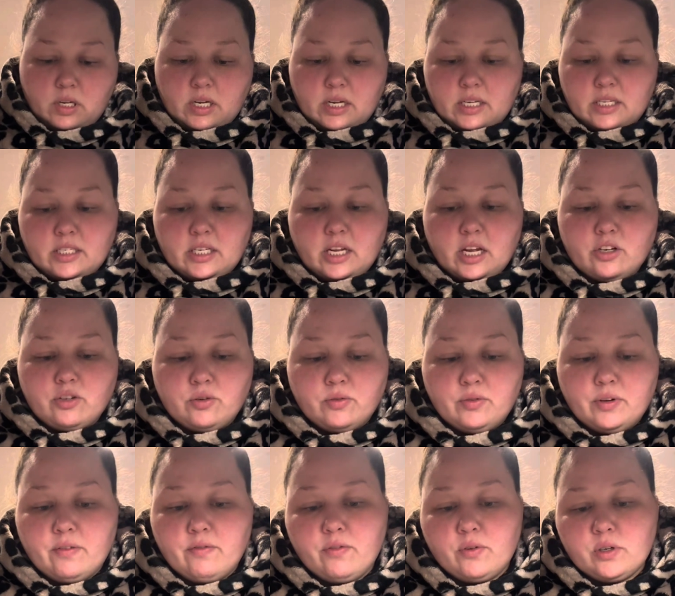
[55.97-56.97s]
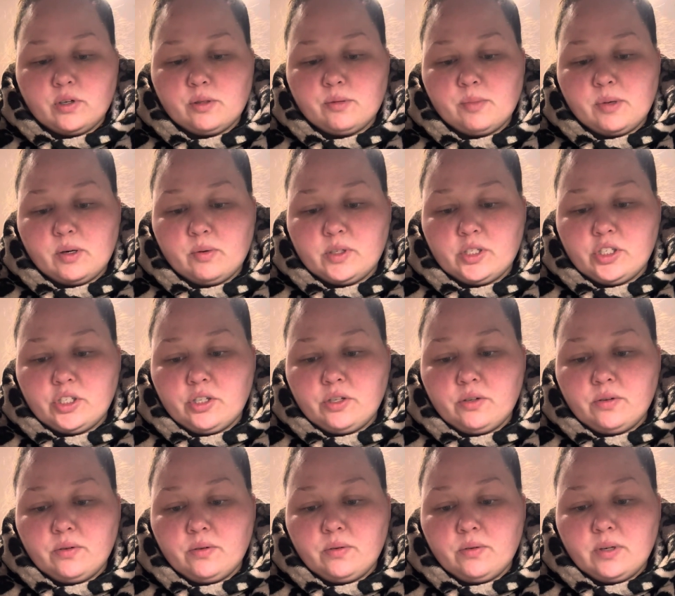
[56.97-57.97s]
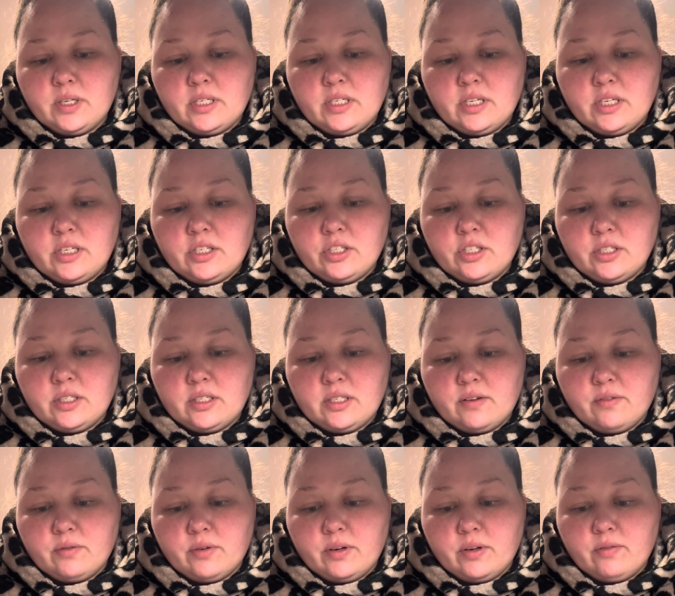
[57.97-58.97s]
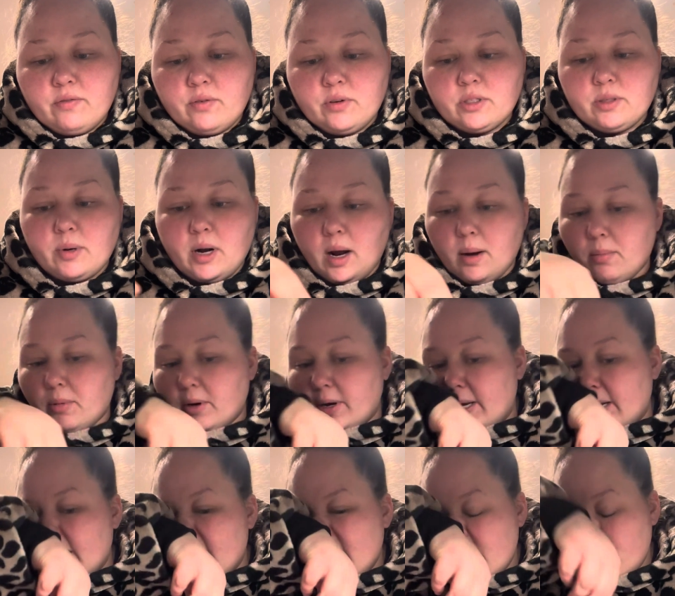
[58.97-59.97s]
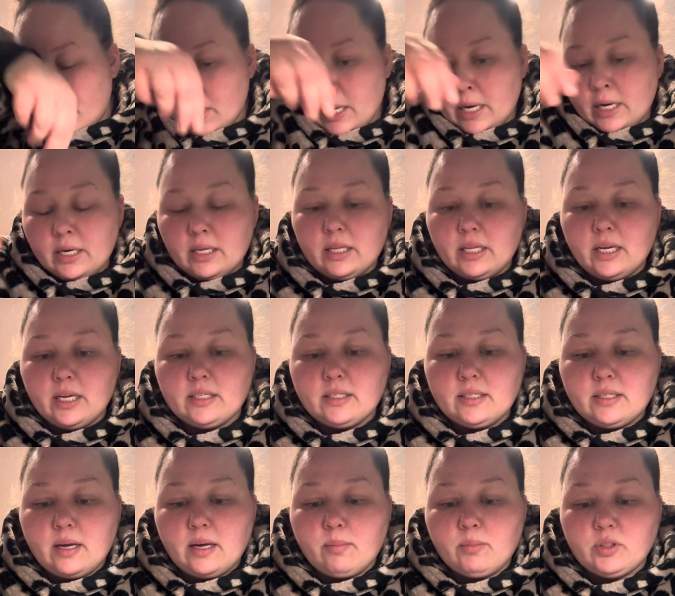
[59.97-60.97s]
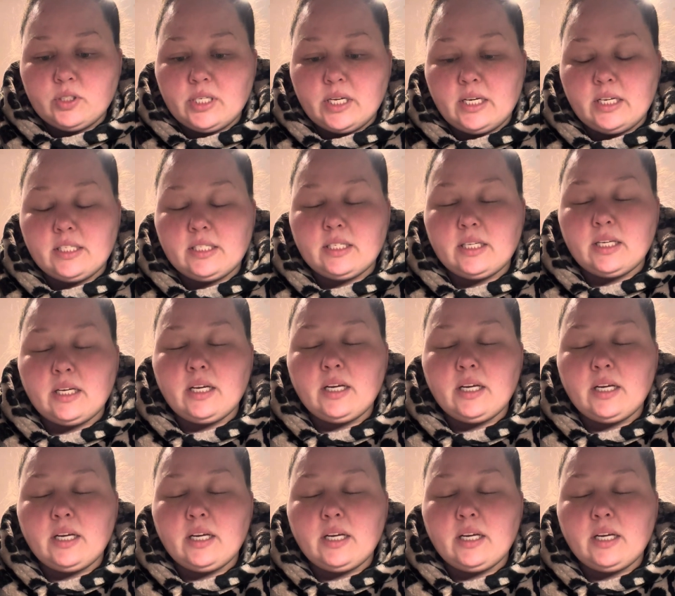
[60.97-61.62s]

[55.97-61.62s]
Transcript: Schedule of reinforcement in which 2 contingents of reinforcement operate independently and simultaneously.